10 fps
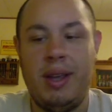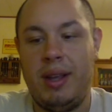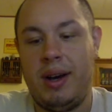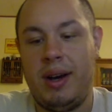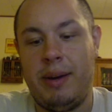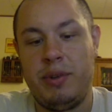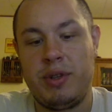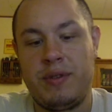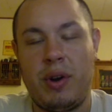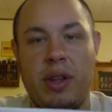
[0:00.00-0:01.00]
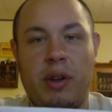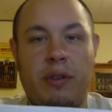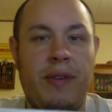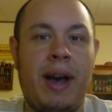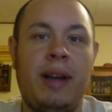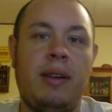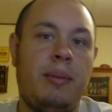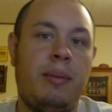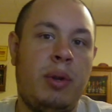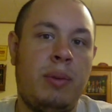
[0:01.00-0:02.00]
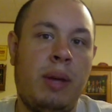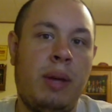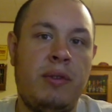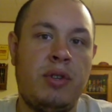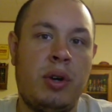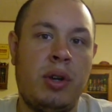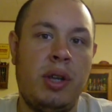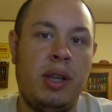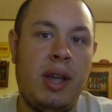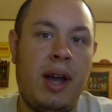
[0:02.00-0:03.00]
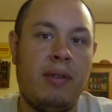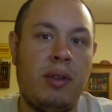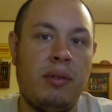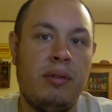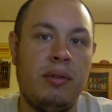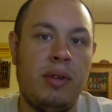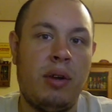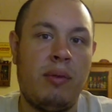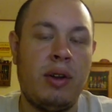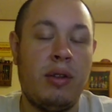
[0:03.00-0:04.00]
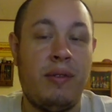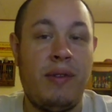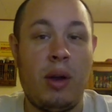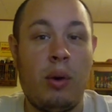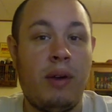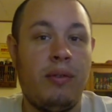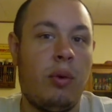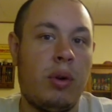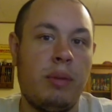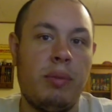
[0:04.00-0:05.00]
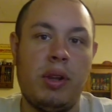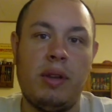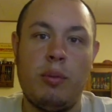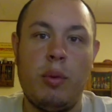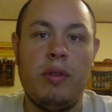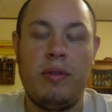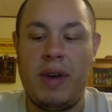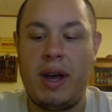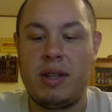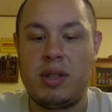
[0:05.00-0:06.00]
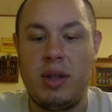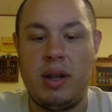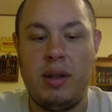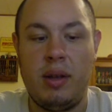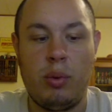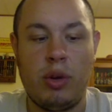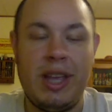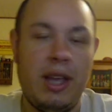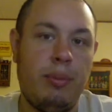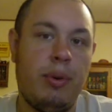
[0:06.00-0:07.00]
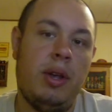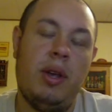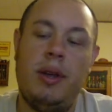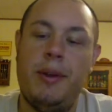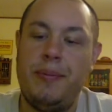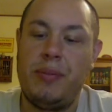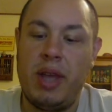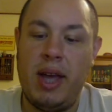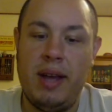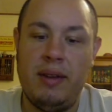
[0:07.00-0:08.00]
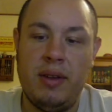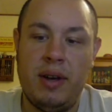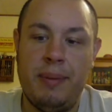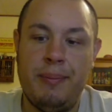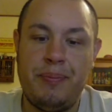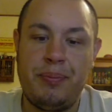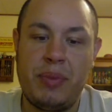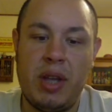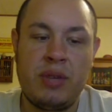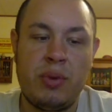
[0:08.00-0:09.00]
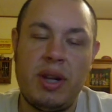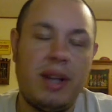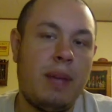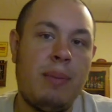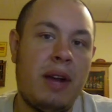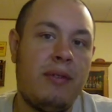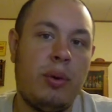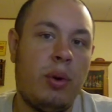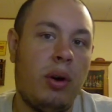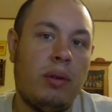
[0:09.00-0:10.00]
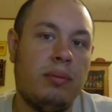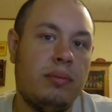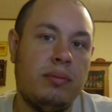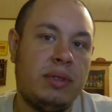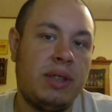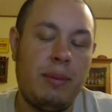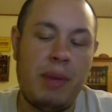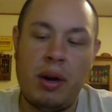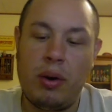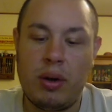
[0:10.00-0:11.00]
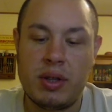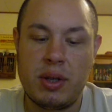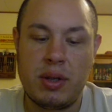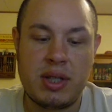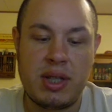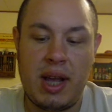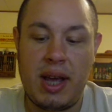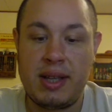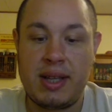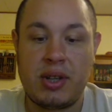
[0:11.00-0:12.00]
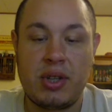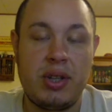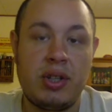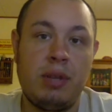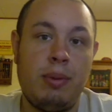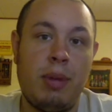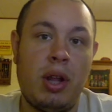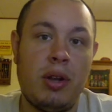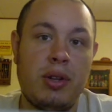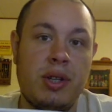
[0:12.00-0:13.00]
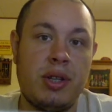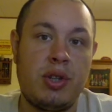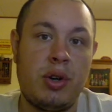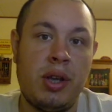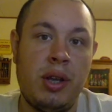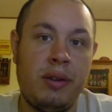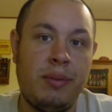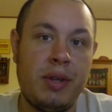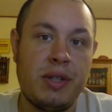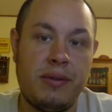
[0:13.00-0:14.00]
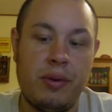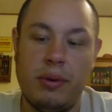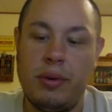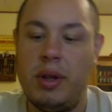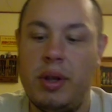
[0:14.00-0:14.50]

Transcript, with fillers: Um, there's very little fat. I mean, when you make beef jerky, you have to you know render the fat off or completely remove the fat so that it, it will keep. And um, it's really not that bad for you at all. It's not bad at all. So this today is actually just going to be my lunch, this jerky and a piece of fruit.